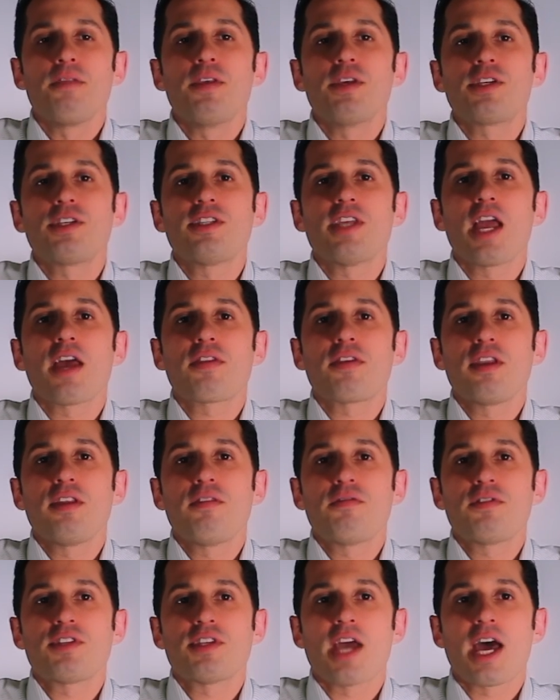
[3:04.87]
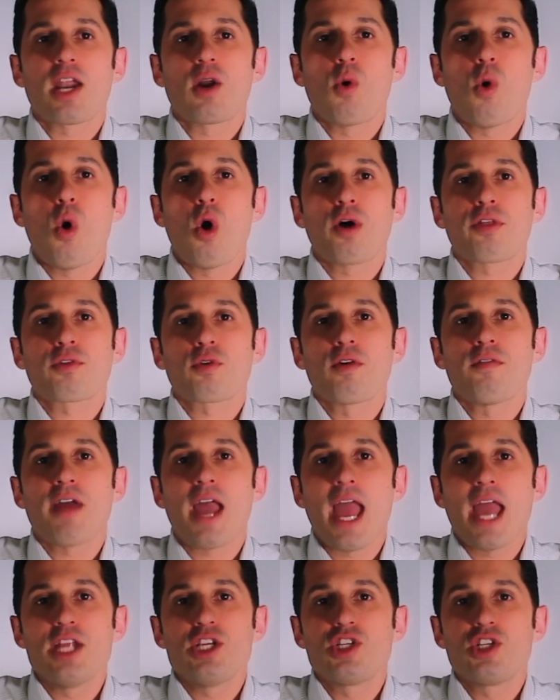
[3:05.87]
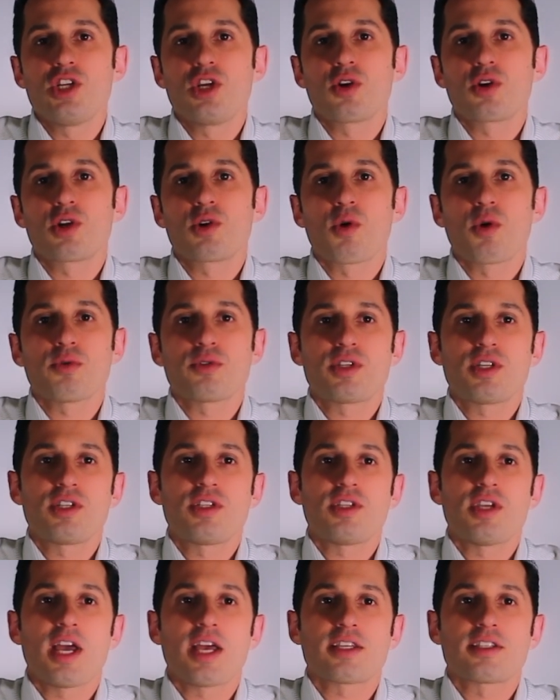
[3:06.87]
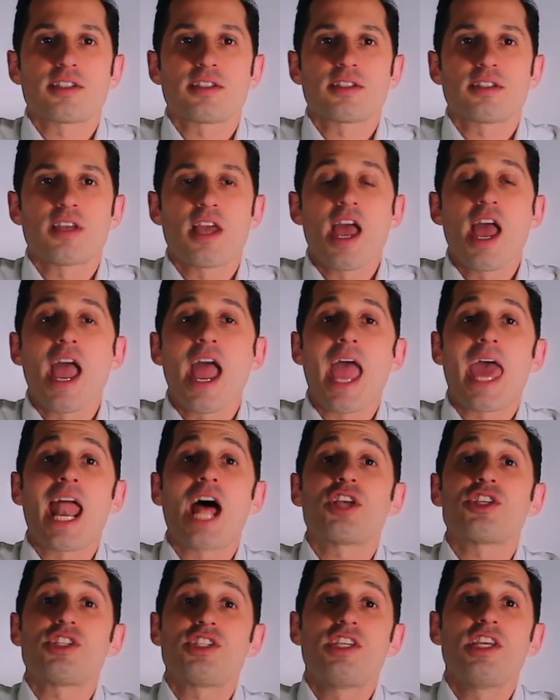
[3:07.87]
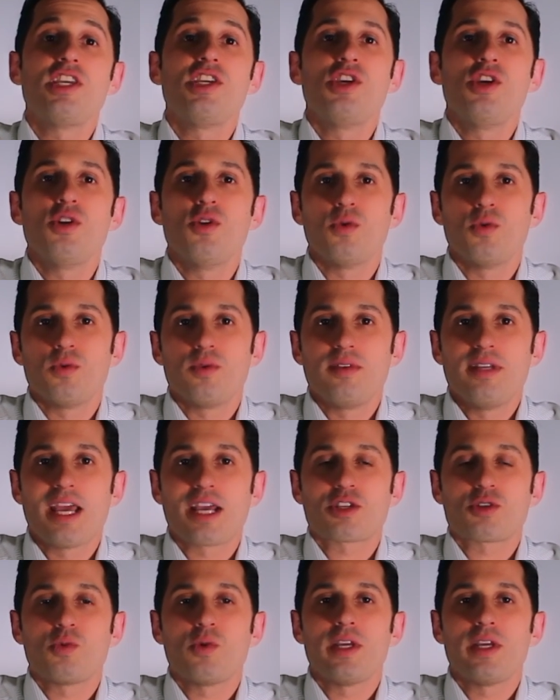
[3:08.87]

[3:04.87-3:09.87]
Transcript: This is Anthony Fasano, author of Engineering Your Own Success, and I'll see you next